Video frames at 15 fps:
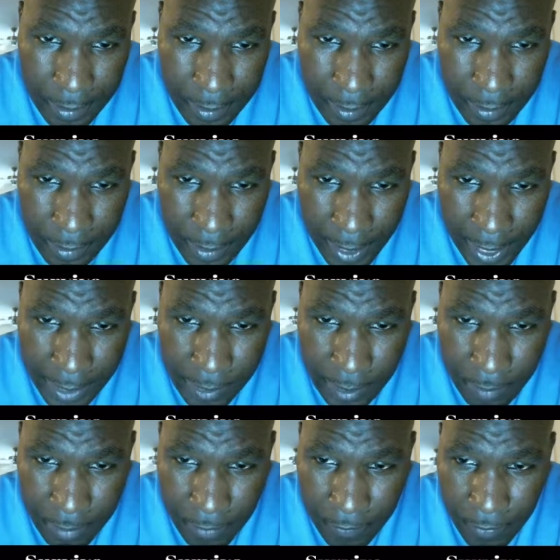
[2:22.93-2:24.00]
It's
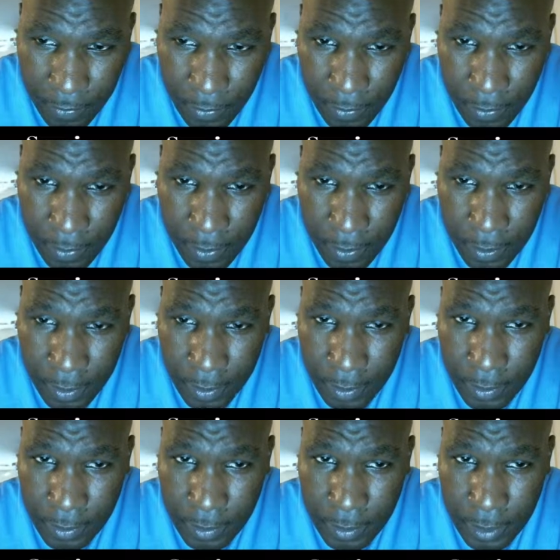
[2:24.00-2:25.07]
asking me
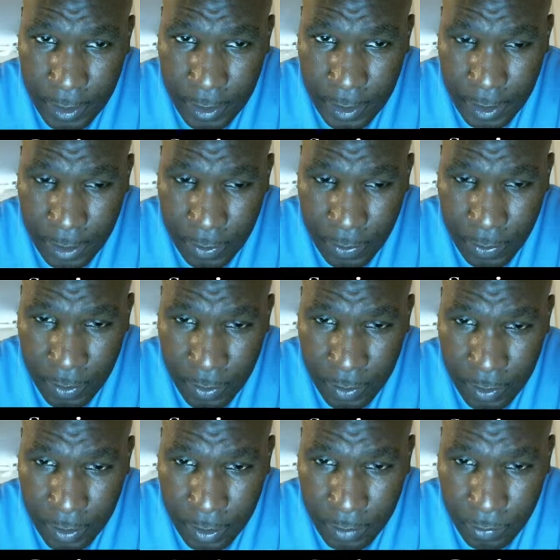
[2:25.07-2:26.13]
to click on
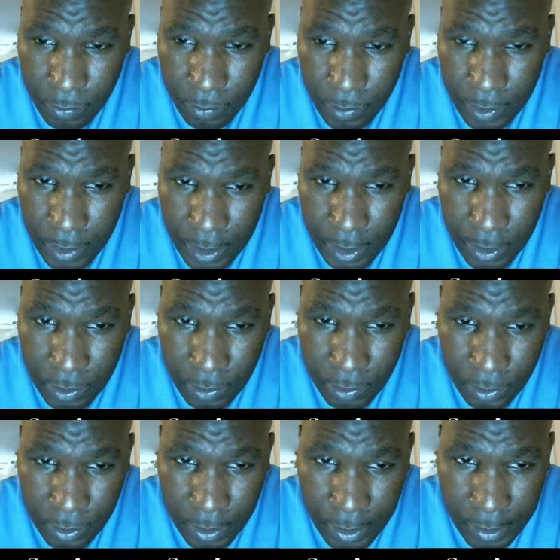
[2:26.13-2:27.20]
some
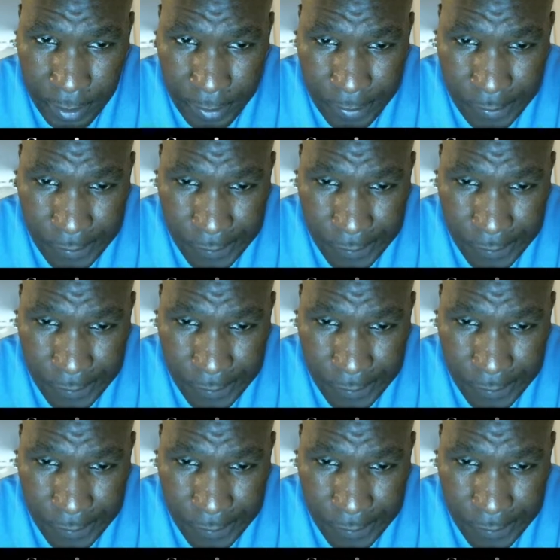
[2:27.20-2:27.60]
credentials there.